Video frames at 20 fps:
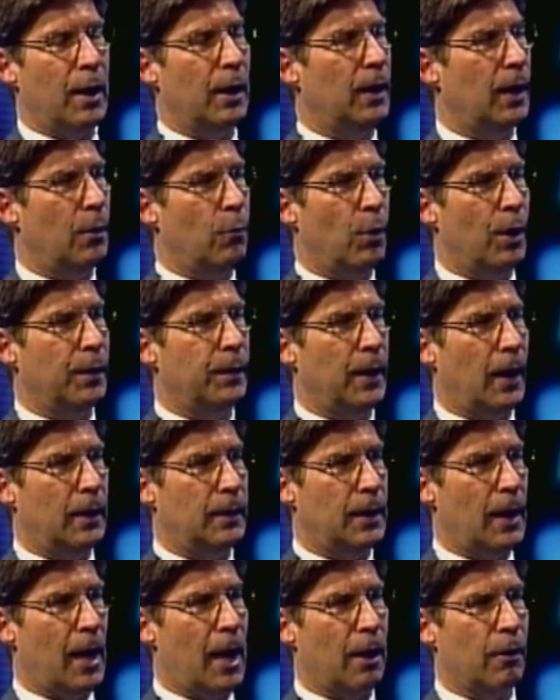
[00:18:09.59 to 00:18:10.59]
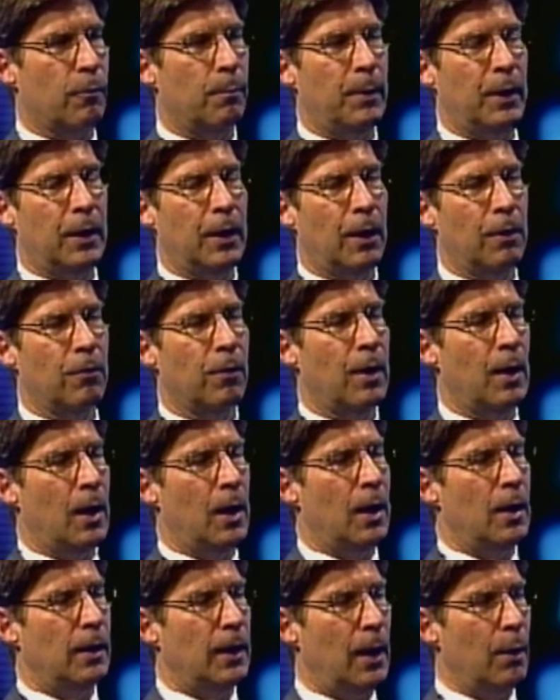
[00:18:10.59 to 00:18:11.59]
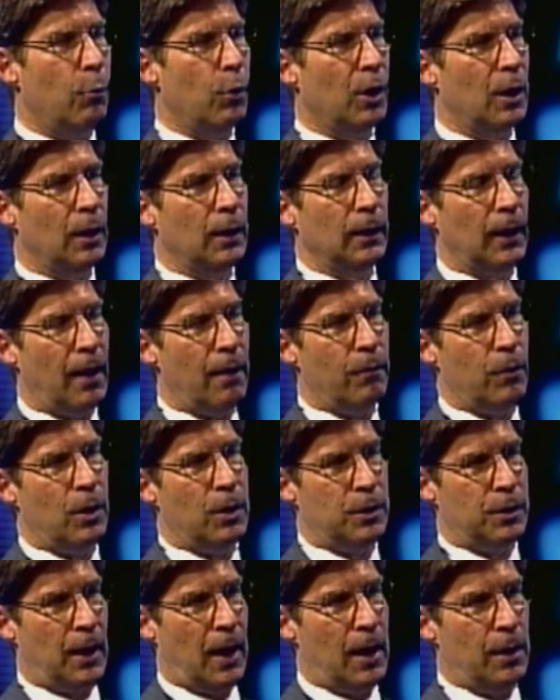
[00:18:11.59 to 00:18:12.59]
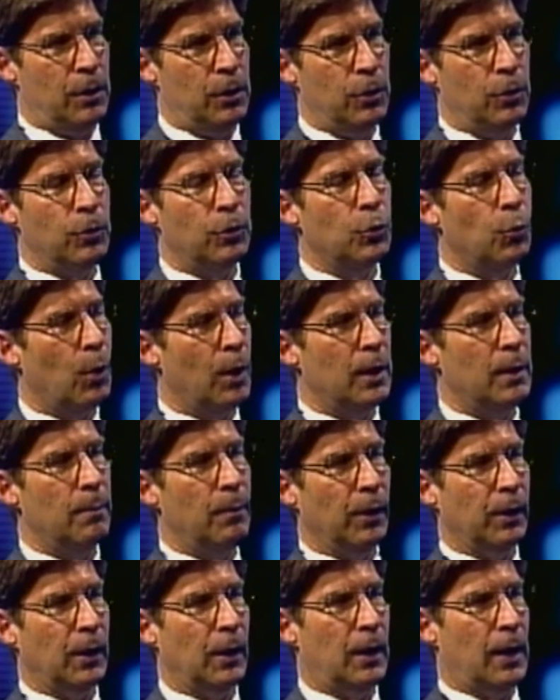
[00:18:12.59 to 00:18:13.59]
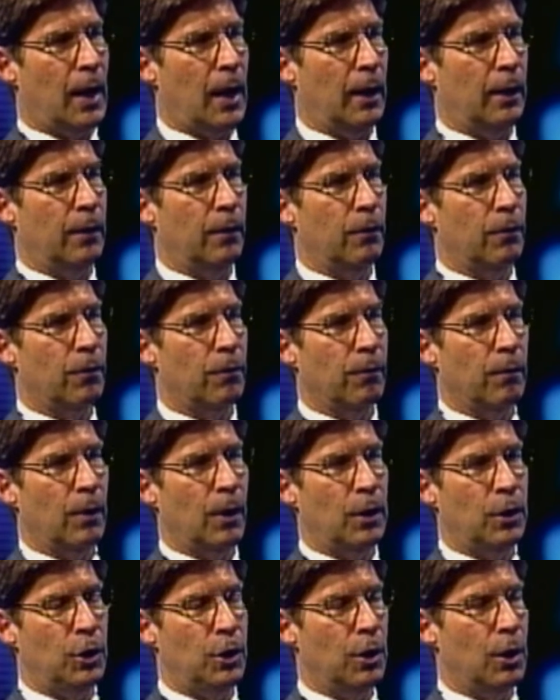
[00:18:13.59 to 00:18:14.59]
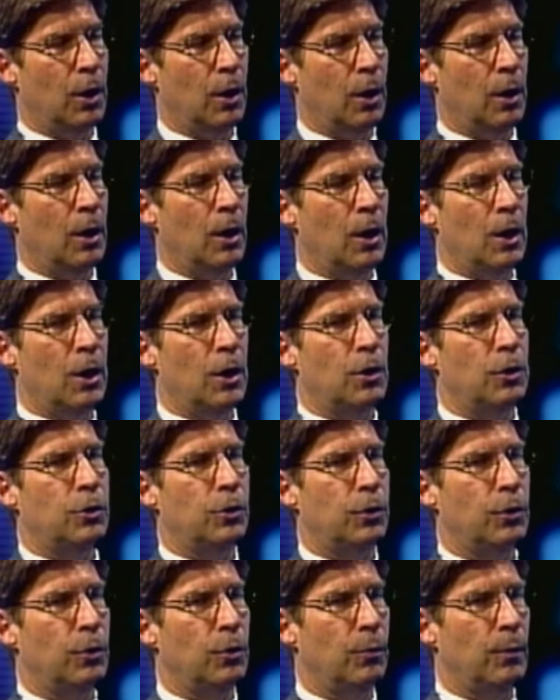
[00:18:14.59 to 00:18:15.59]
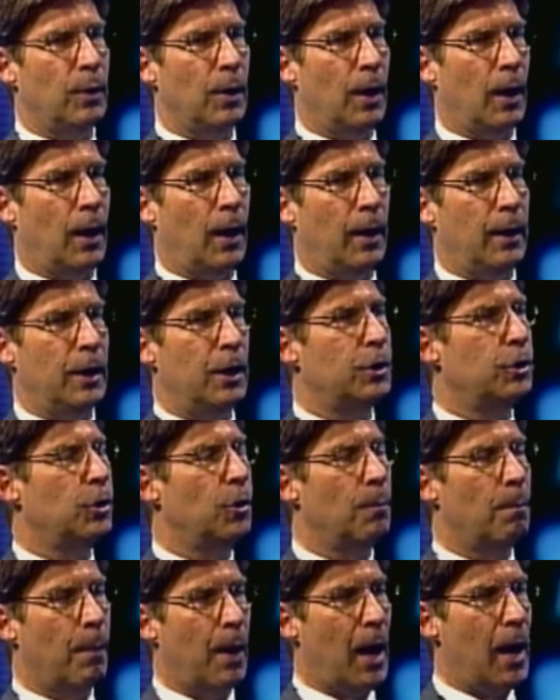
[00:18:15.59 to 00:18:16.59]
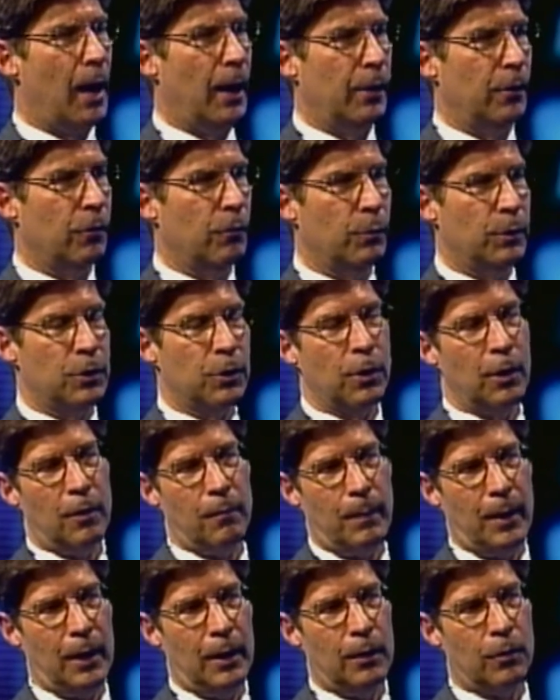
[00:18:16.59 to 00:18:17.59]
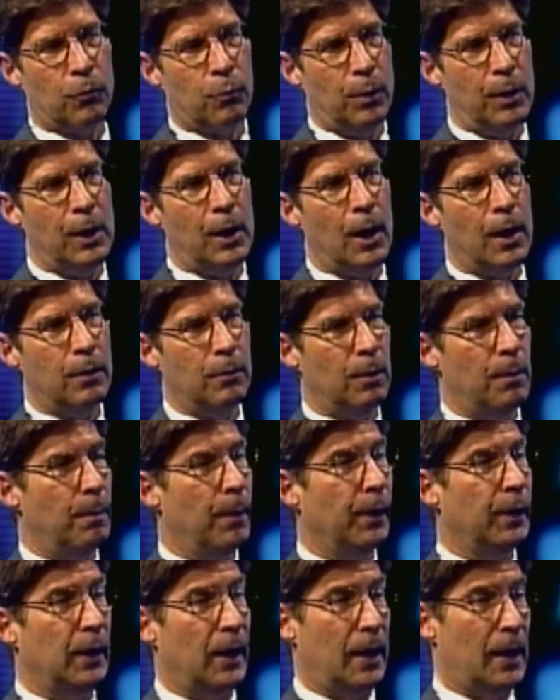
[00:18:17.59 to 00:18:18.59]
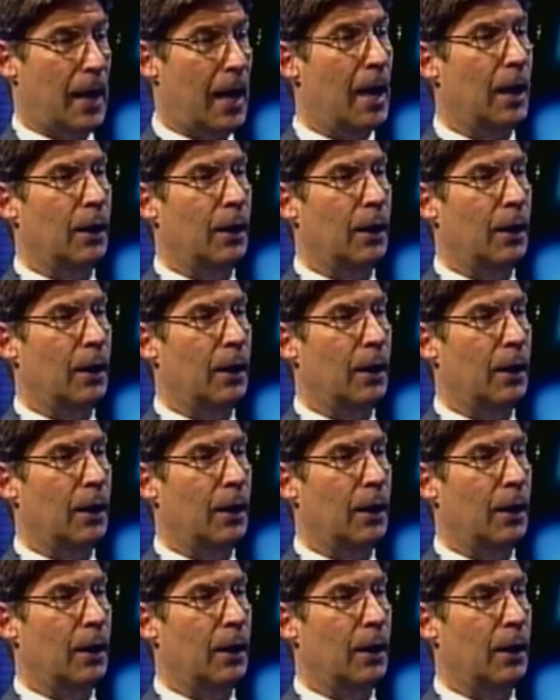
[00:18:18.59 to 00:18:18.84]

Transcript: do they want that tax? Because they were going to leverage that new $20 million a year to issue bonds, which could have been $300 million.